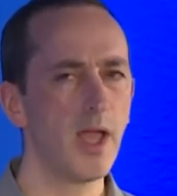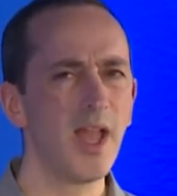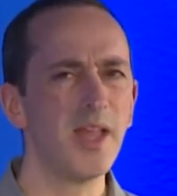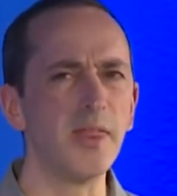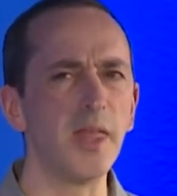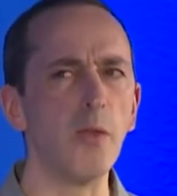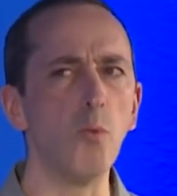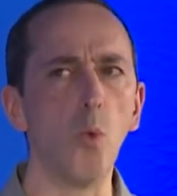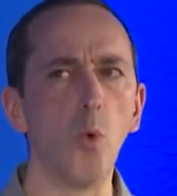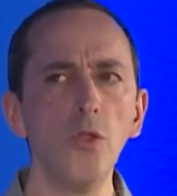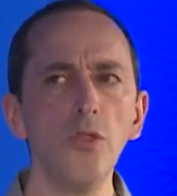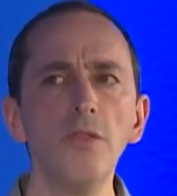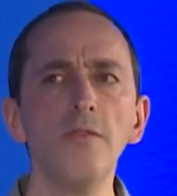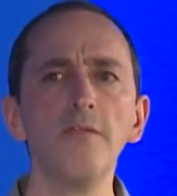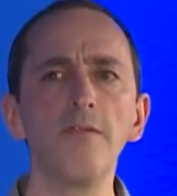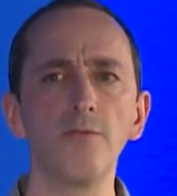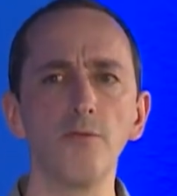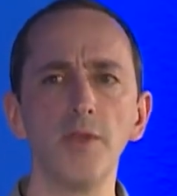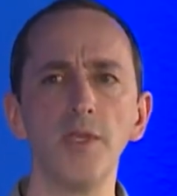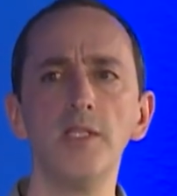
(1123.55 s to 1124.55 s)
They want
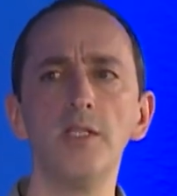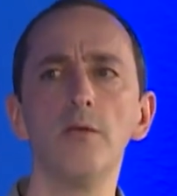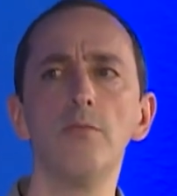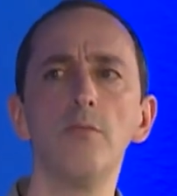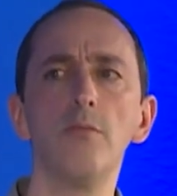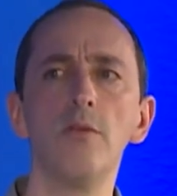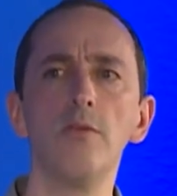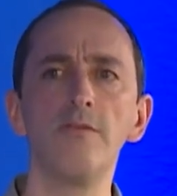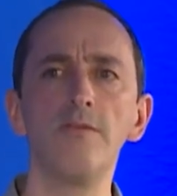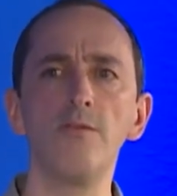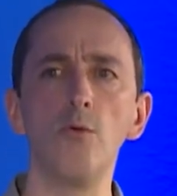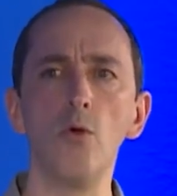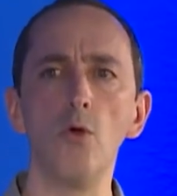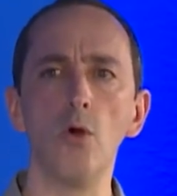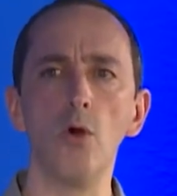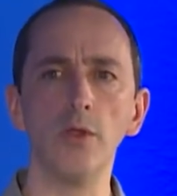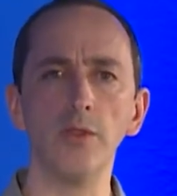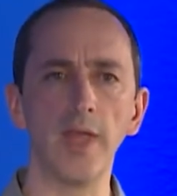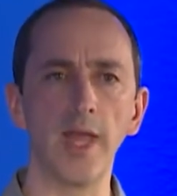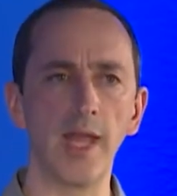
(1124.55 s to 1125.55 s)
freedom
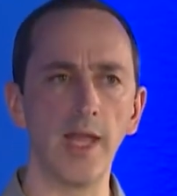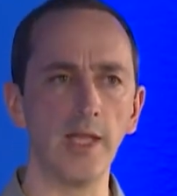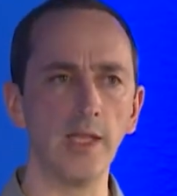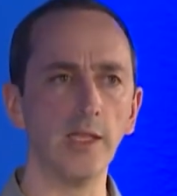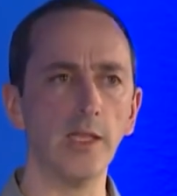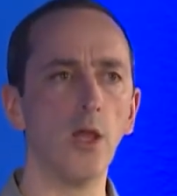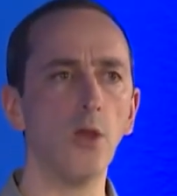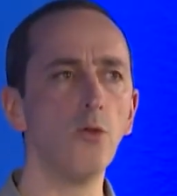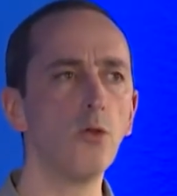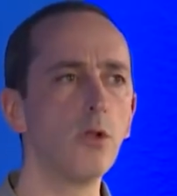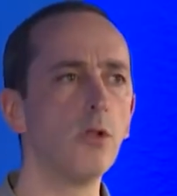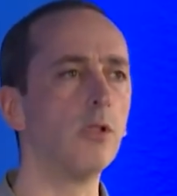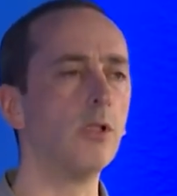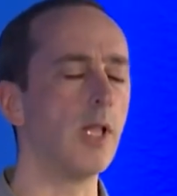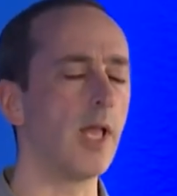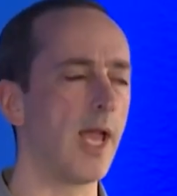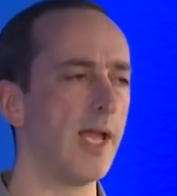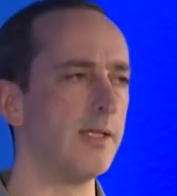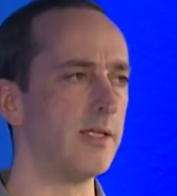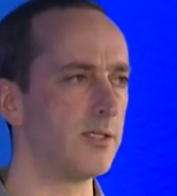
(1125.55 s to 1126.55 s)
for their local
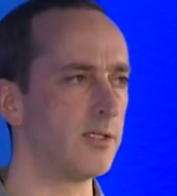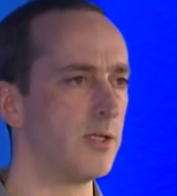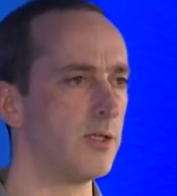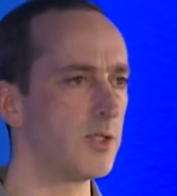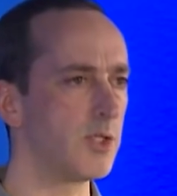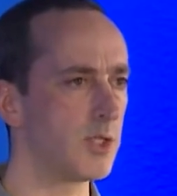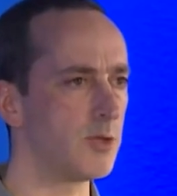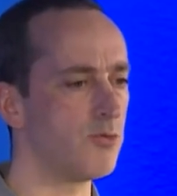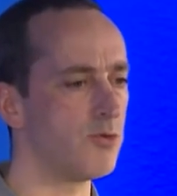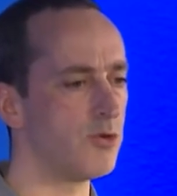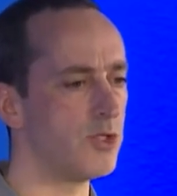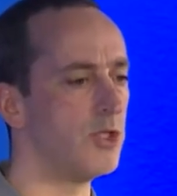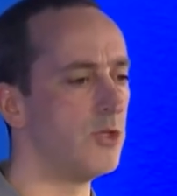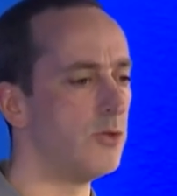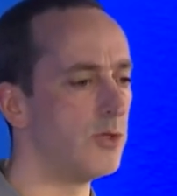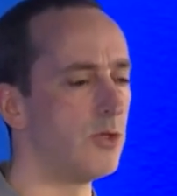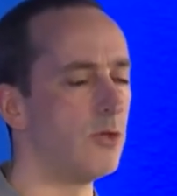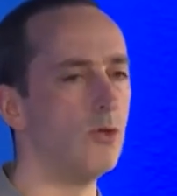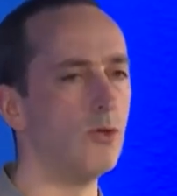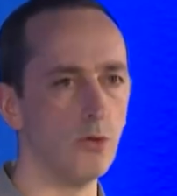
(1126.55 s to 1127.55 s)
editors to
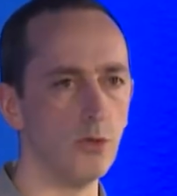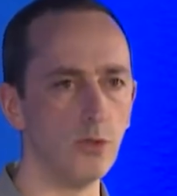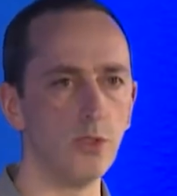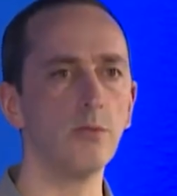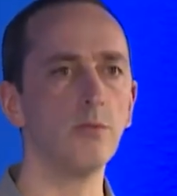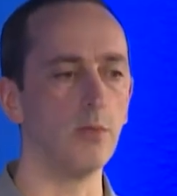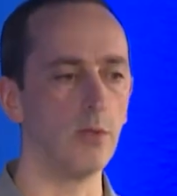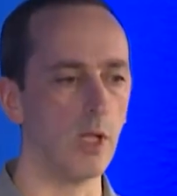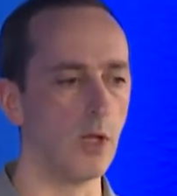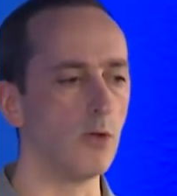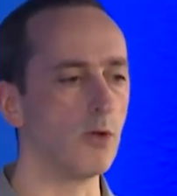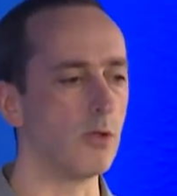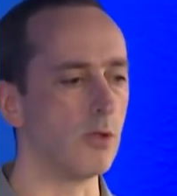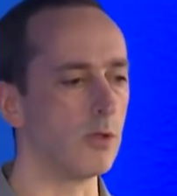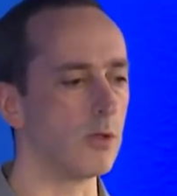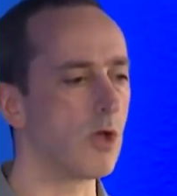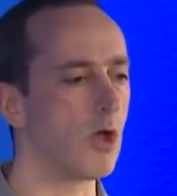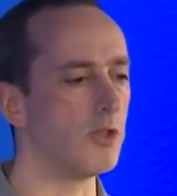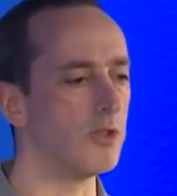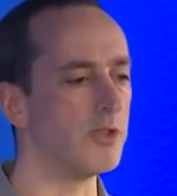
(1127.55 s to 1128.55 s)
produce good local
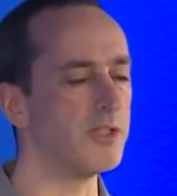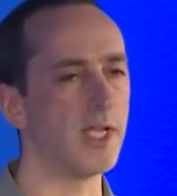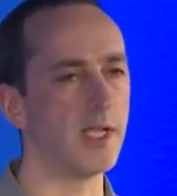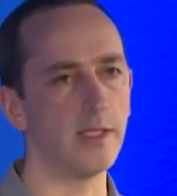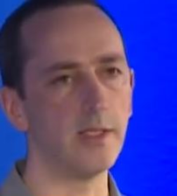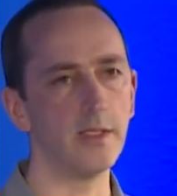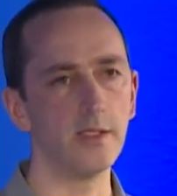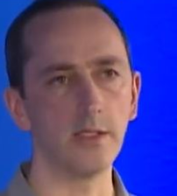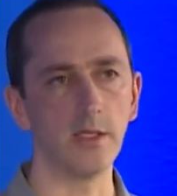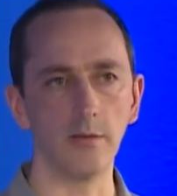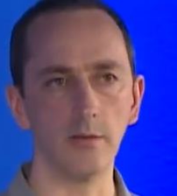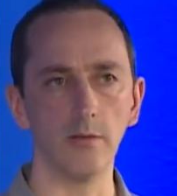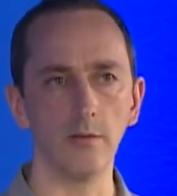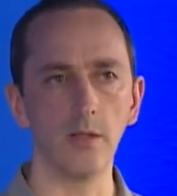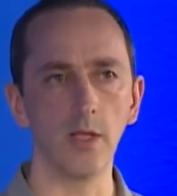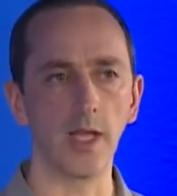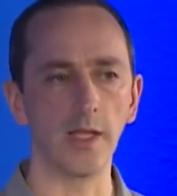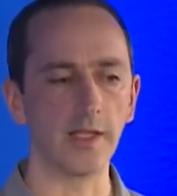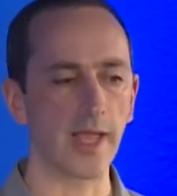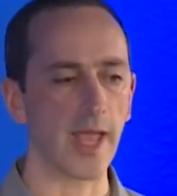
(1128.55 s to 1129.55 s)
content
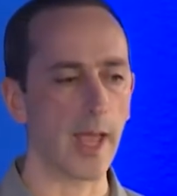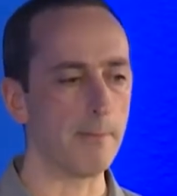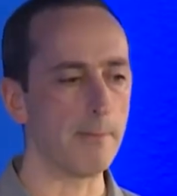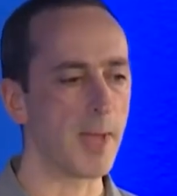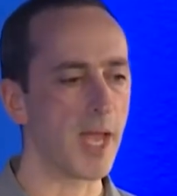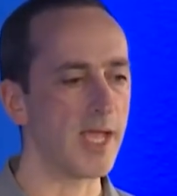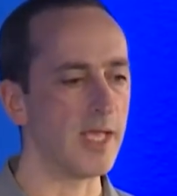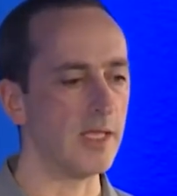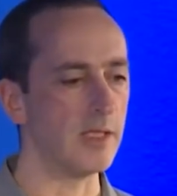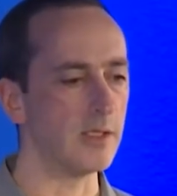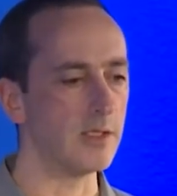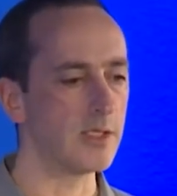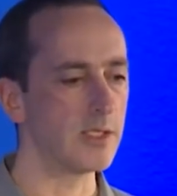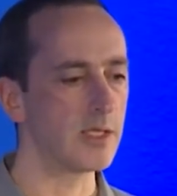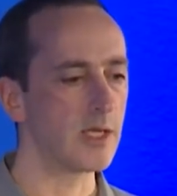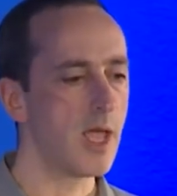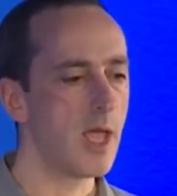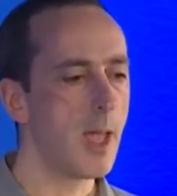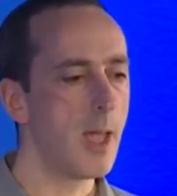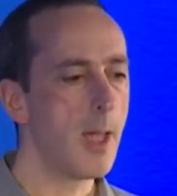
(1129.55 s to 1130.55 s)
and
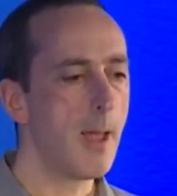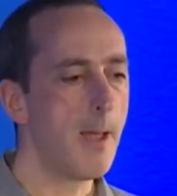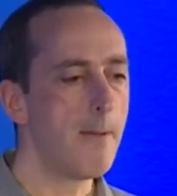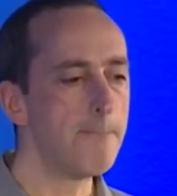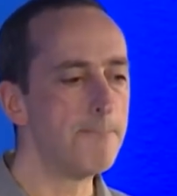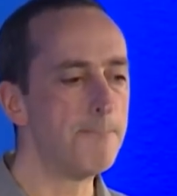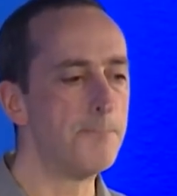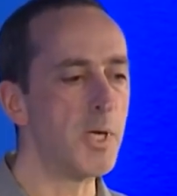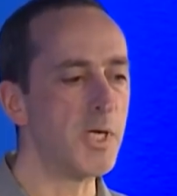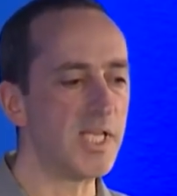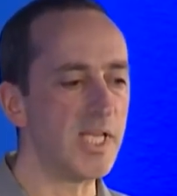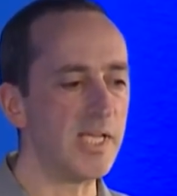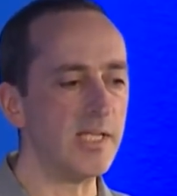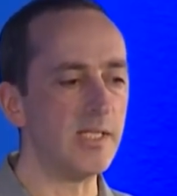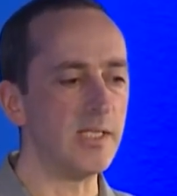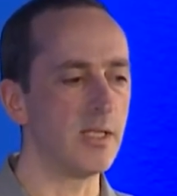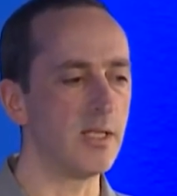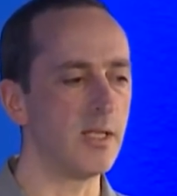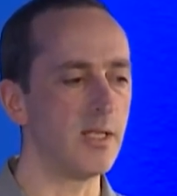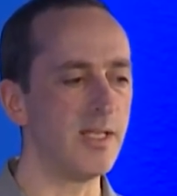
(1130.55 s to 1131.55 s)
campaigns, but it
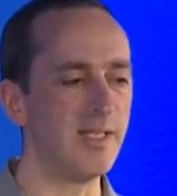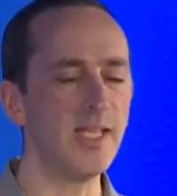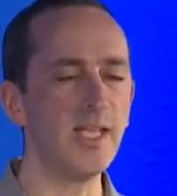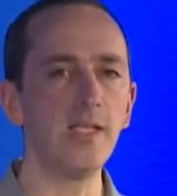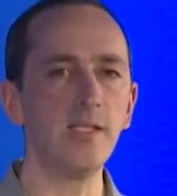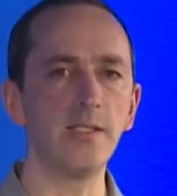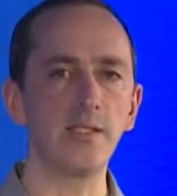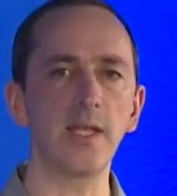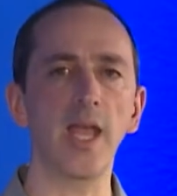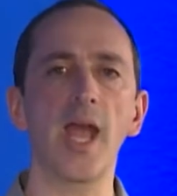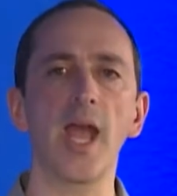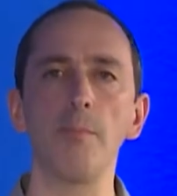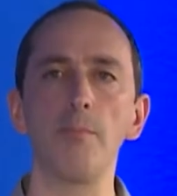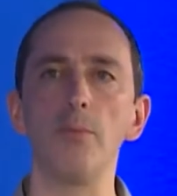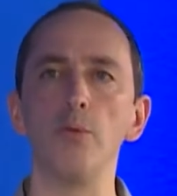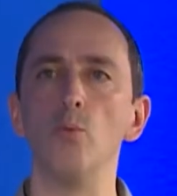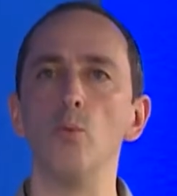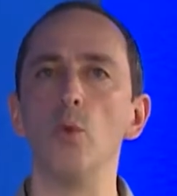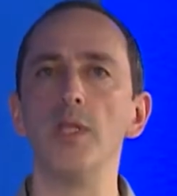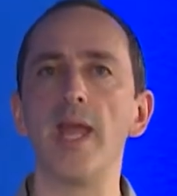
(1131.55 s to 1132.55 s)
needs to
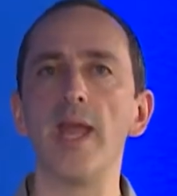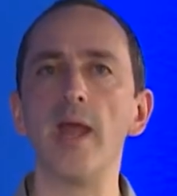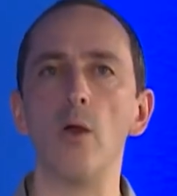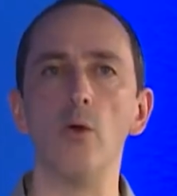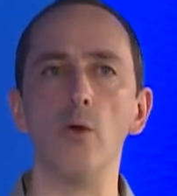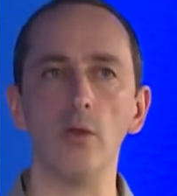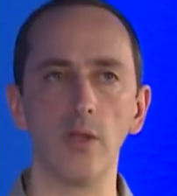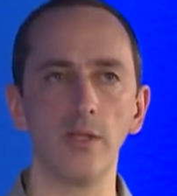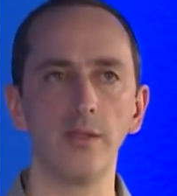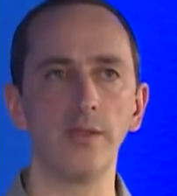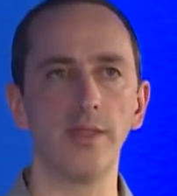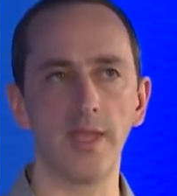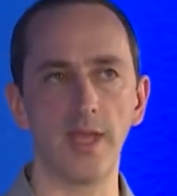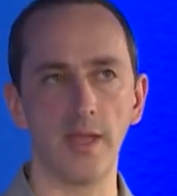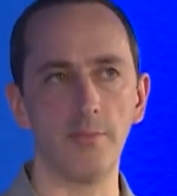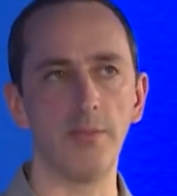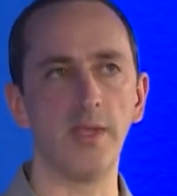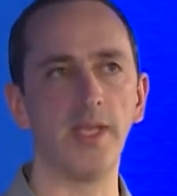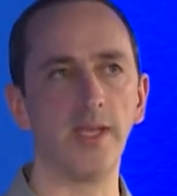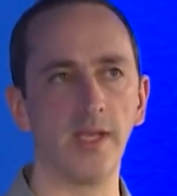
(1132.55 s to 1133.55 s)
happen without there
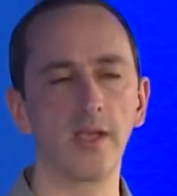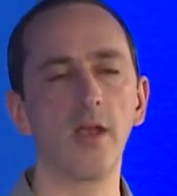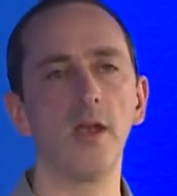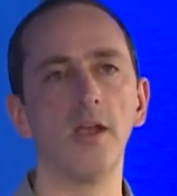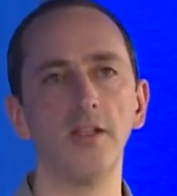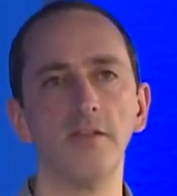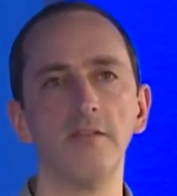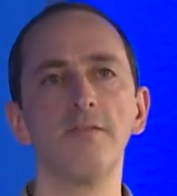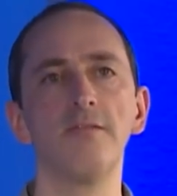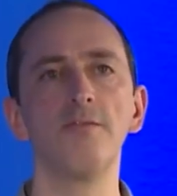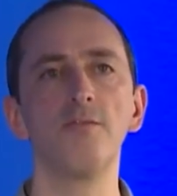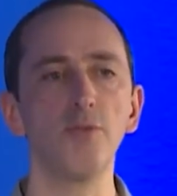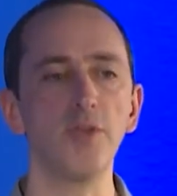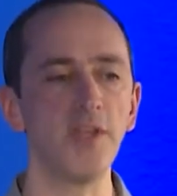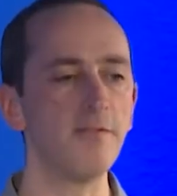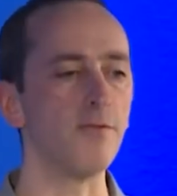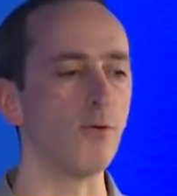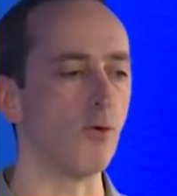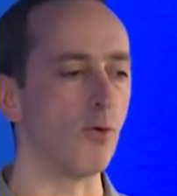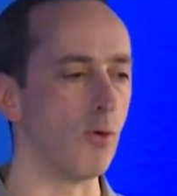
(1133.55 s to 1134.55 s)
being a kind of
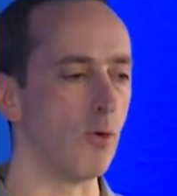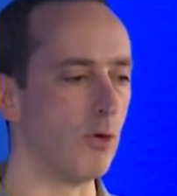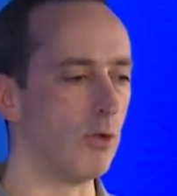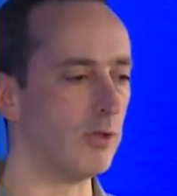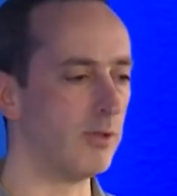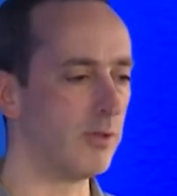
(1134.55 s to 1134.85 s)
free-for-all.